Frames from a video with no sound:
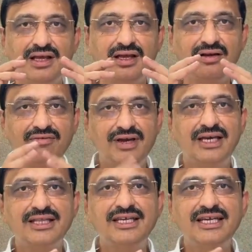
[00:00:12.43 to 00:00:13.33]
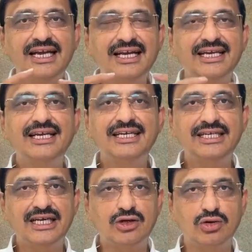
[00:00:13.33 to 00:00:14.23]
Where the aggregate
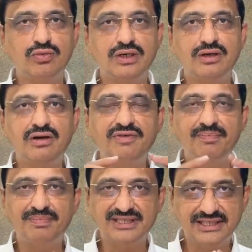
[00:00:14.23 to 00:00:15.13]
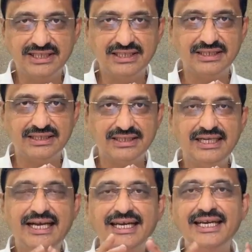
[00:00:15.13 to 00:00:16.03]
turnover of a person,
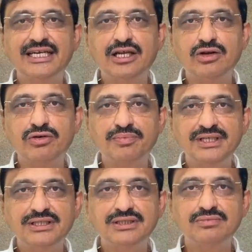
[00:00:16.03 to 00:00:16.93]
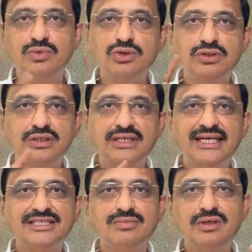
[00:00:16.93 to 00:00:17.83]
aggregate turnover means both
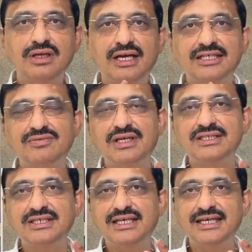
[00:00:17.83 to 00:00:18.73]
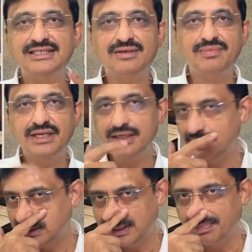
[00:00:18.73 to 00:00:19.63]
taxable as well as exempted
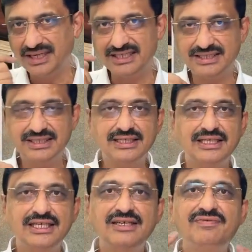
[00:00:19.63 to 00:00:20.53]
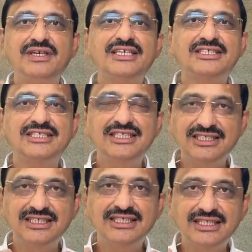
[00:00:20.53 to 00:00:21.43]
supplies. If it exceeds
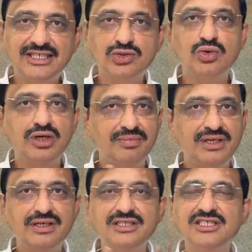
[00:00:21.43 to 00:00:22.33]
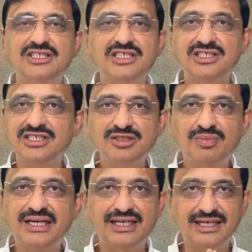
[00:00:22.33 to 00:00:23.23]
the threshold limit, registration is
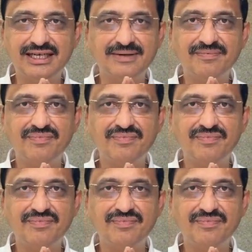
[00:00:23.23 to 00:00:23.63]
mandatory.